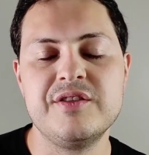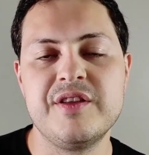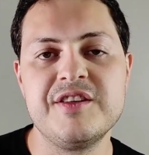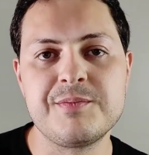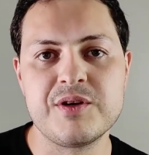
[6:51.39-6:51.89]

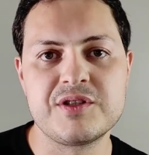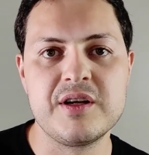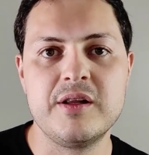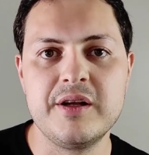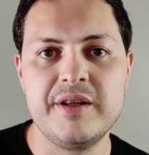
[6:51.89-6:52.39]
This person
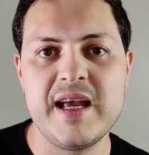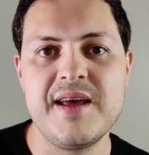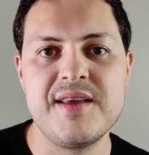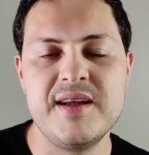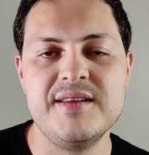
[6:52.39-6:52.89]
clearly
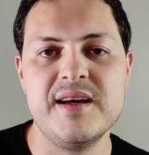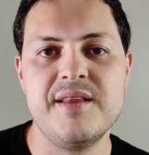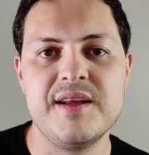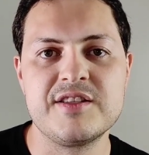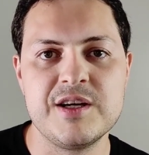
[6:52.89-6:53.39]
had the idea
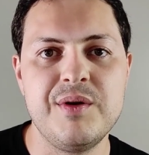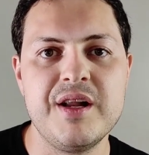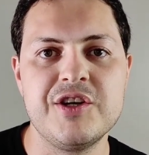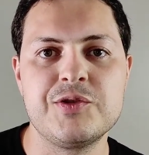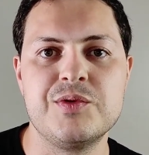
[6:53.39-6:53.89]
that someone
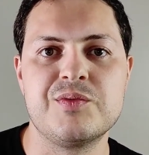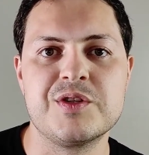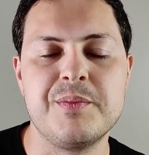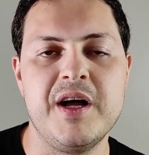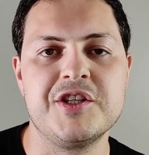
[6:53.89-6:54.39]
else was
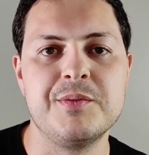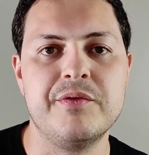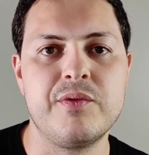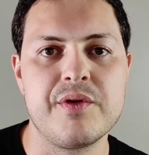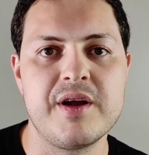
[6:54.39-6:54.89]
responsible
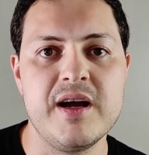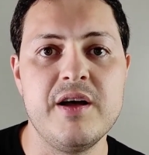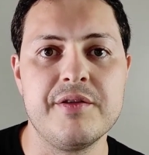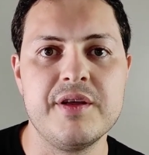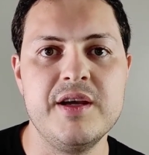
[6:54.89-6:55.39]
for their
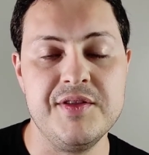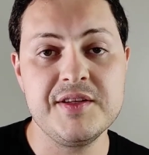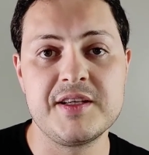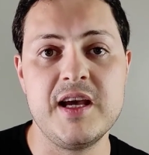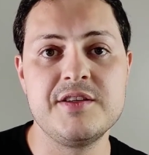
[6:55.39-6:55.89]
health. In this
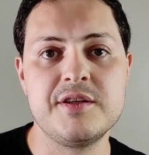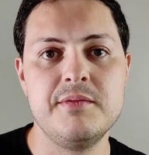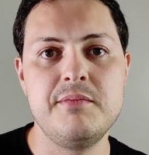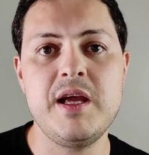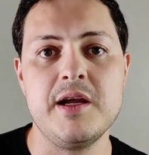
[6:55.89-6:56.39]
case,
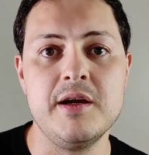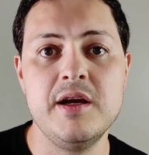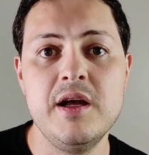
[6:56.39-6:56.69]
me.